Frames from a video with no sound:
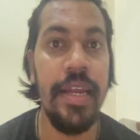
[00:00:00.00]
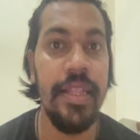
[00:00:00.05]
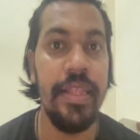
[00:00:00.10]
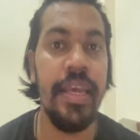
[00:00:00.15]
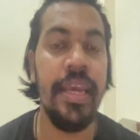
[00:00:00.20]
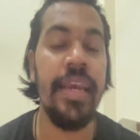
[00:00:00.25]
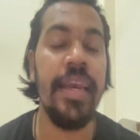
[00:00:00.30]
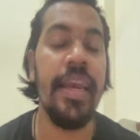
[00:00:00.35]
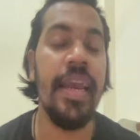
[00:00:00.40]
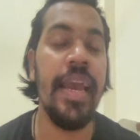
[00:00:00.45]

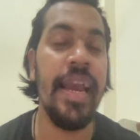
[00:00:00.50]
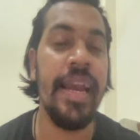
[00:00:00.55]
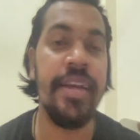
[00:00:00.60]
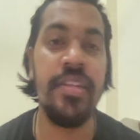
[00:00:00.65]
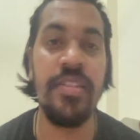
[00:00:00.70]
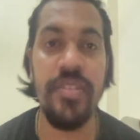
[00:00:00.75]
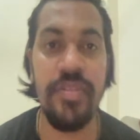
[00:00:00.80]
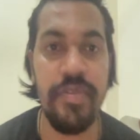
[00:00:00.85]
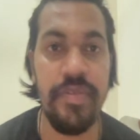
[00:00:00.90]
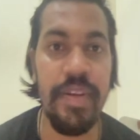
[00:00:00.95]
they
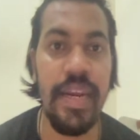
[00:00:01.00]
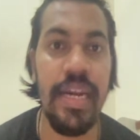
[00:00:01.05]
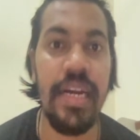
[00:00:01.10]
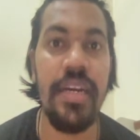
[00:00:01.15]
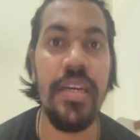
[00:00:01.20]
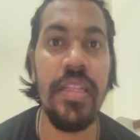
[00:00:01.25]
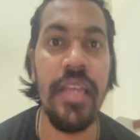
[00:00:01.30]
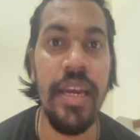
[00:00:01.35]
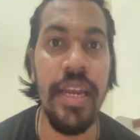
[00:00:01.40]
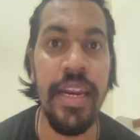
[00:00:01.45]

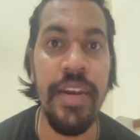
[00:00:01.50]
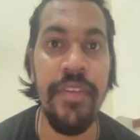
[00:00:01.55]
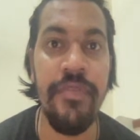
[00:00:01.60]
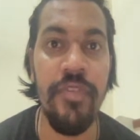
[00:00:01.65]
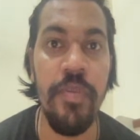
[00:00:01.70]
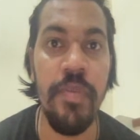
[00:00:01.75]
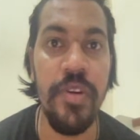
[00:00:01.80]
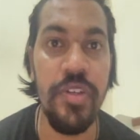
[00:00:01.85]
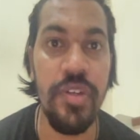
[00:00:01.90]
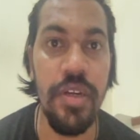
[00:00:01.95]
extract the
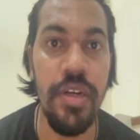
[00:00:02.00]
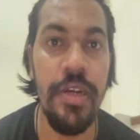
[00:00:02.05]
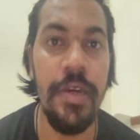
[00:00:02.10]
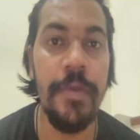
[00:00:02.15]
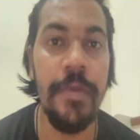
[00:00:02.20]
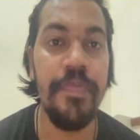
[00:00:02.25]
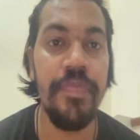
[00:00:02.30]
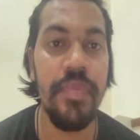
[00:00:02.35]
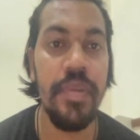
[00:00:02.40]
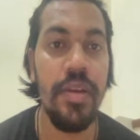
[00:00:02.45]
information
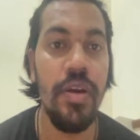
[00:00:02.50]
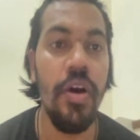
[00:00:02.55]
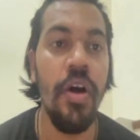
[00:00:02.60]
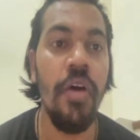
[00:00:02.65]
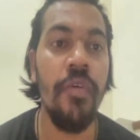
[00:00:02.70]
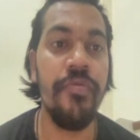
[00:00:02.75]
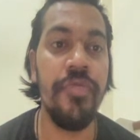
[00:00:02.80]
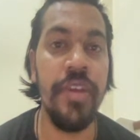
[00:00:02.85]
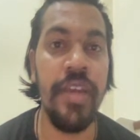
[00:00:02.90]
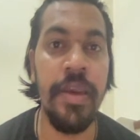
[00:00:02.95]

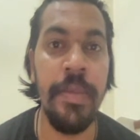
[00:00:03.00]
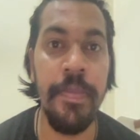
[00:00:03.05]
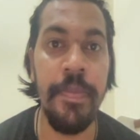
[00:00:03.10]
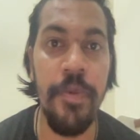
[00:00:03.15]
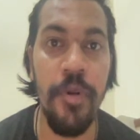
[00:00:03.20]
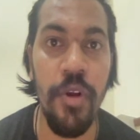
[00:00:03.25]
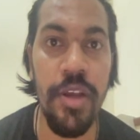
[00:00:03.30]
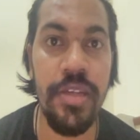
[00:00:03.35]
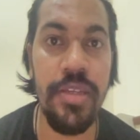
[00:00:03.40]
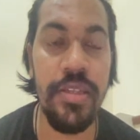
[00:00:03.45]
of the
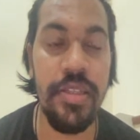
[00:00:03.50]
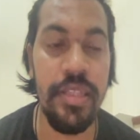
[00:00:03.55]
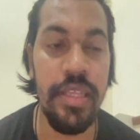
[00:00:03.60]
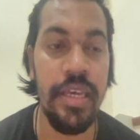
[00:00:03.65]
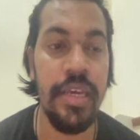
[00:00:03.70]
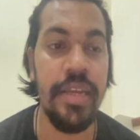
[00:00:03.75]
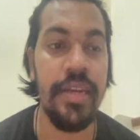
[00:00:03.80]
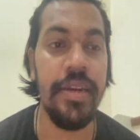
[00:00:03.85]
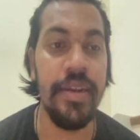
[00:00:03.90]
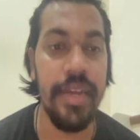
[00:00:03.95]
employees,
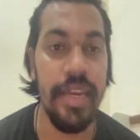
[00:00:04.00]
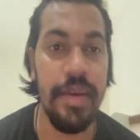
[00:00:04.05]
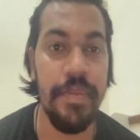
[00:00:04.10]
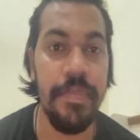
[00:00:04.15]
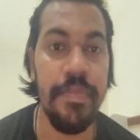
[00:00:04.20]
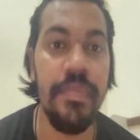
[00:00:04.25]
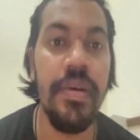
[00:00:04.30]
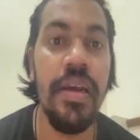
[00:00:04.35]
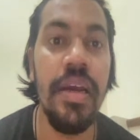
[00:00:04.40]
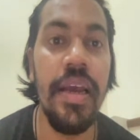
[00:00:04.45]
their
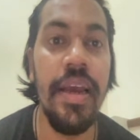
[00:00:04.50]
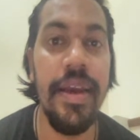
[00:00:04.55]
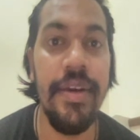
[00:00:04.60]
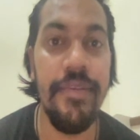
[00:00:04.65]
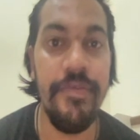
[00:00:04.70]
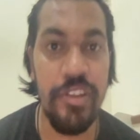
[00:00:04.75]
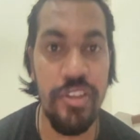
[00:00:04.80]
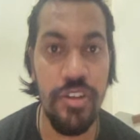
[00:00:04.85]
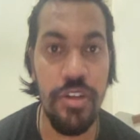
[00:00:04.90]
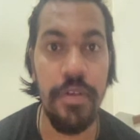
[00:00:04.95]
name,
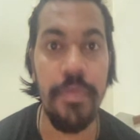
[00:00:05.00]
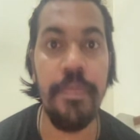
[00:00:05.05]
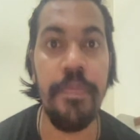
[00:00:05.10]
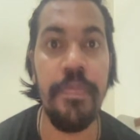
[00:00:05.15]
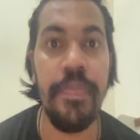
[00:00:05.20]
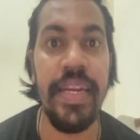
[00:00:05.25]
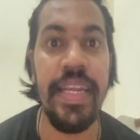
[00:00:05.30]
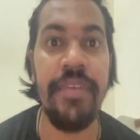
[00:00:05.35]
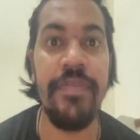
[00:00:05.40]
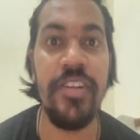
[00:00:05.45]
which
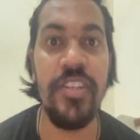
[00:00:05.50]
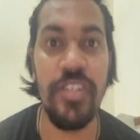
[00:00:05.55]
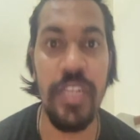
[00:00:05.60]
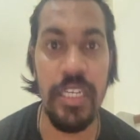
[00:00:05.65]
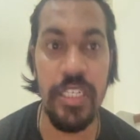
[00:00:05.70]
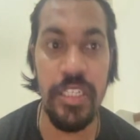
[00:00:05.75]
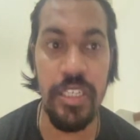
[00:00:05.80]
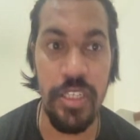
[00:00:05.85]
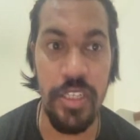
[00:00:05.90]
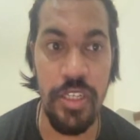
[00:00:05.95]
company, which
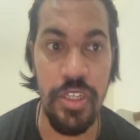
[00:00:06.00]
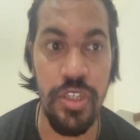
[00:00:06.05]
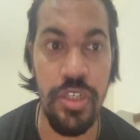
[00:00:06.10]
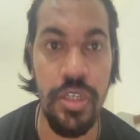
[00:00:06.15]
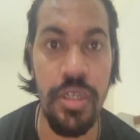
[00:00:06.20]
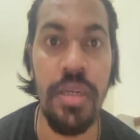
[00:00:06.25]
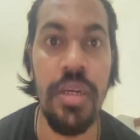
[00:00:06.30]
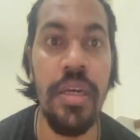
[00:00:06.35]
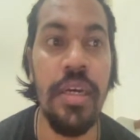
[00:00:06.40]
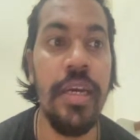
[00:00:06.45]

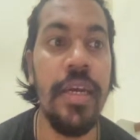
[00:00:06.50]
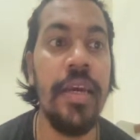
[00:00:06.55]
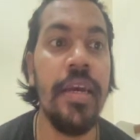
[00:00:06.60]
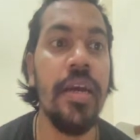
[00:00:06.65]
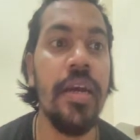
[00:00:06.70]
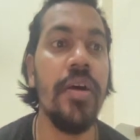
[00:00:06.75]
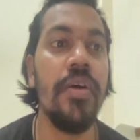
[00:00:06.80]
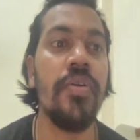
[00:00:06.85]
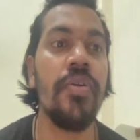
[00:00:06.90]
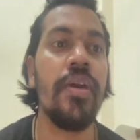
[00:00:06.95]
designation.
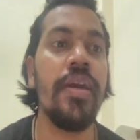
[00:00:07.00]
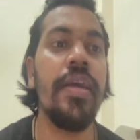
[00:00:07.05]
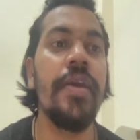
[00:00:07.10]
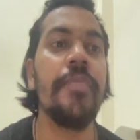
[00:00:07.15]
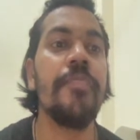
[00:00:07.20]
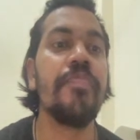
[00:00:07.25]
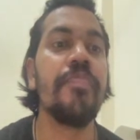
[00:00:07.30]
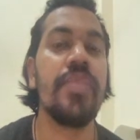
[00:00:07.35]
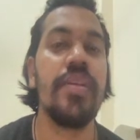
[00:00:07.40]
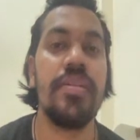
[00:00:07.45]
Okay,
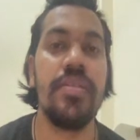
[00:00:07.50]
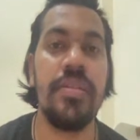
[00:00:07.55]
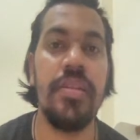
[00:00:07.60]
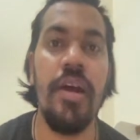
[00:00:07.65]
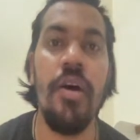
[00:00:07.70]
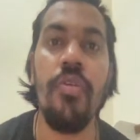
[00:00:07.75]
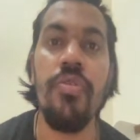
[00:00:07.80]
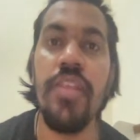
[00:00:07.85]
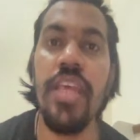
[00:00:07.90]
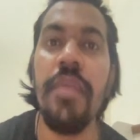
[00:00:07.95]

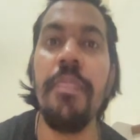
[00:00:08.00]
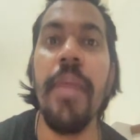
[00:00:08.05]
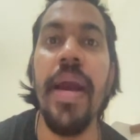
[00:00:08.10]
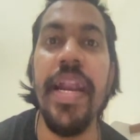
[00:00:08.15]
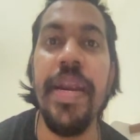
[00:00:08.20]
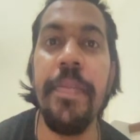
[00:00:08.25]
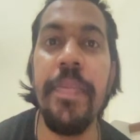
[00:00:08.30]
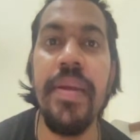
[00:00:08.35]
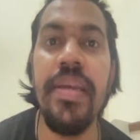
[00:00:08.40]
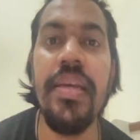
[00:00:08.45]
now they
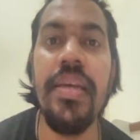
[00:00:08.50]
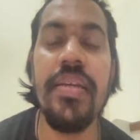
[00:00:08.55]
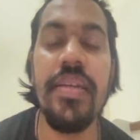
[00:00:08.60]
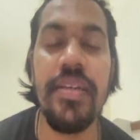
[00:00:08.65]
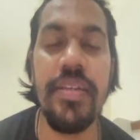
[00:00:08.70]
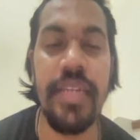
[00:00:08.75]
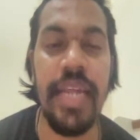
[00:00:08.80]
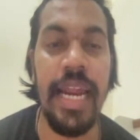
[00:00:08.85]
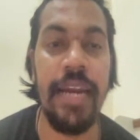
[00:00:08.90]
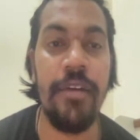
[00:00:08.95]
might be
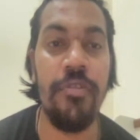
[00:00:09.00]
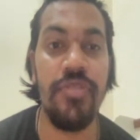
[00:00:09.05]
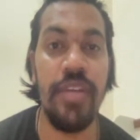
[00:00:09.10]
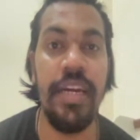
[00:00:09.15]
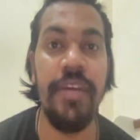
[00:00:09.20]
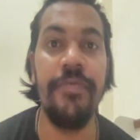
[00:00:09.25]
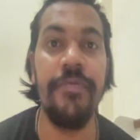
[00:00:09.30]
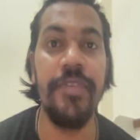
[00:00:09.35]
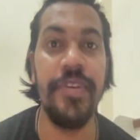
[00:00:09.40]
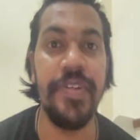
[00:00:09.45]
try to
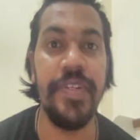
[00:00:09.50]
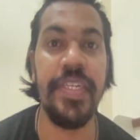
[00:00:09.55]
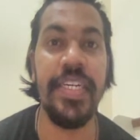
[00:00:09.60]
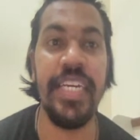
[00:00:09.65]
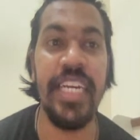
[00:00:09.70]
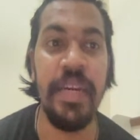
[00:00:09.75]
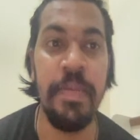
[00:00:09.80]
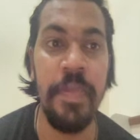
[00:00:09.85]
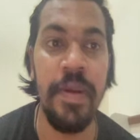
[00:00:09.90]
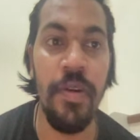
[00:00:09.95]
send
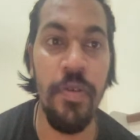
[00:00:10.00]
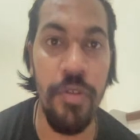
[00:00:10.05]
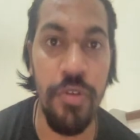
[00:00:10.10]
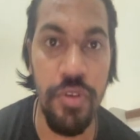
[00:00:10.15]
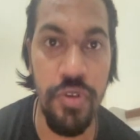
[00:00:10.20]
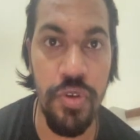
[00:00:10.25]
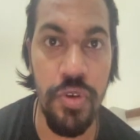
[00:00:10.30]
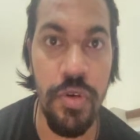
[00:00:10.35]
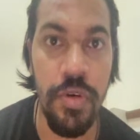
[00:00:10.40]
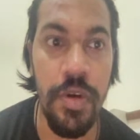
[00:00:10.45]
phishing email
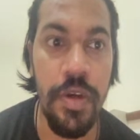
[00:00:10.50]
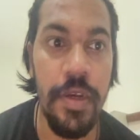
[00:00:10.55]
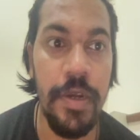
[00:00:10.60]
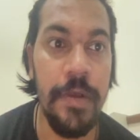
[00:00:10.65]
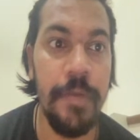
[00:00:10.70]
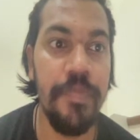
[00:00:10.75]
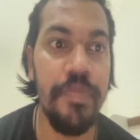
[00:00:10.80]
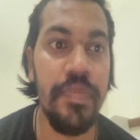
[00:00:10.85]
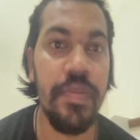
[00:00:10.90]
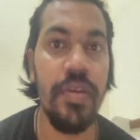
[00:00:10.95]
also.
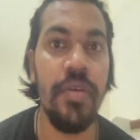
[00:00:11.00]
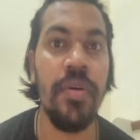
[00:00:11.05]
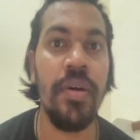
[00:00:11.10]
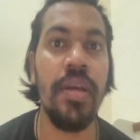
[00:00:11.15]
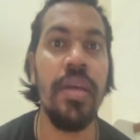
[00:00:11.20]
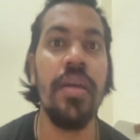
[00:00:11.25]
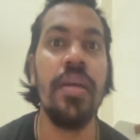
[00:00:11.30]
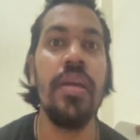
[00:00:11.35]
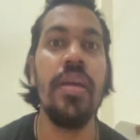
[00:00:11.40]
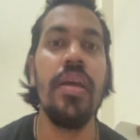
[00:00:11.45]

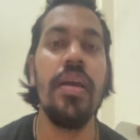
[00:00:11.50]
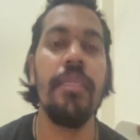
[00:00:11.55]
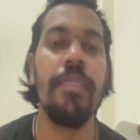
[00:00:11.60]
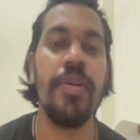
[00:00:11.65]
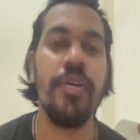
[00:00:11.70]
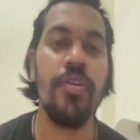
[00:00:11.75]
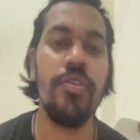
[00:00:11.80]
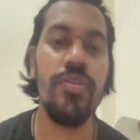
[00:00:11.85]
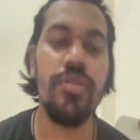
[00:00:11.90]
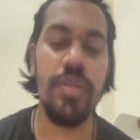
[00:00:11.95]
Okay,
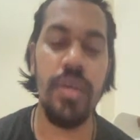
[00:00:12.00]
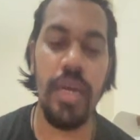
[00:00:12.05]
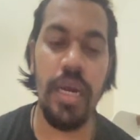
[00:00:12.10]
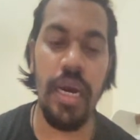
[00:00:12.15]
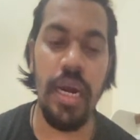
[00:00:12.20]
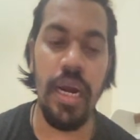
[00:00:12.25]
because